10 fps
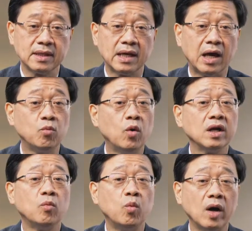And what
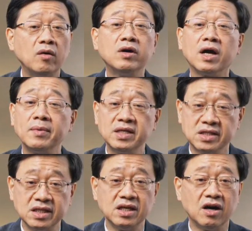a welcoming
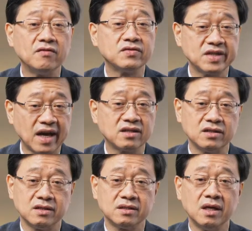sea of
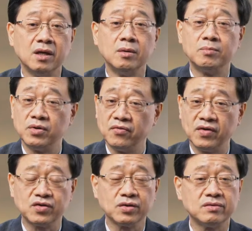sectors,
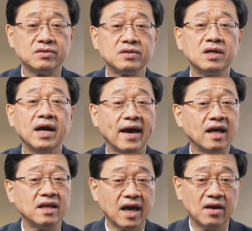professions,
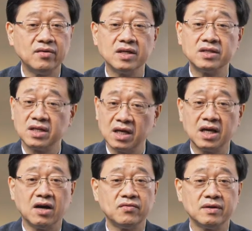and areas they
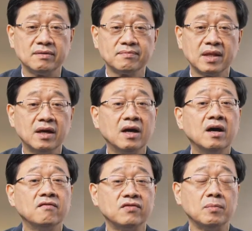cover,
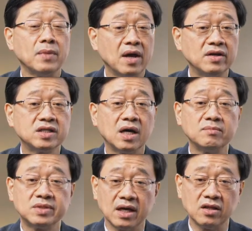from maritime
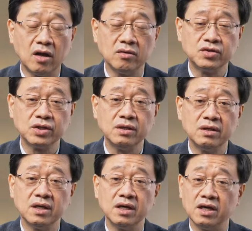technology,
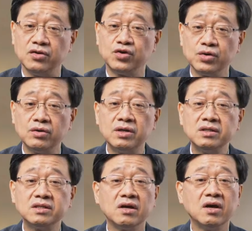
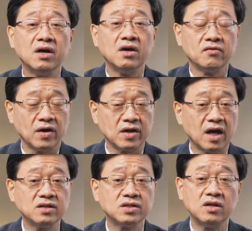insurance,
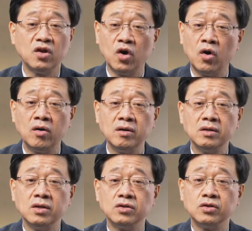finance and law,
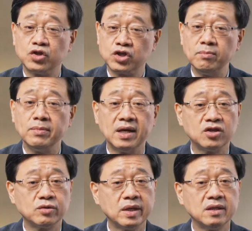to ship
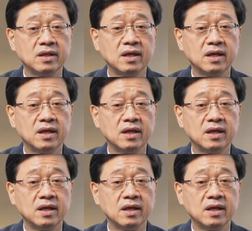management,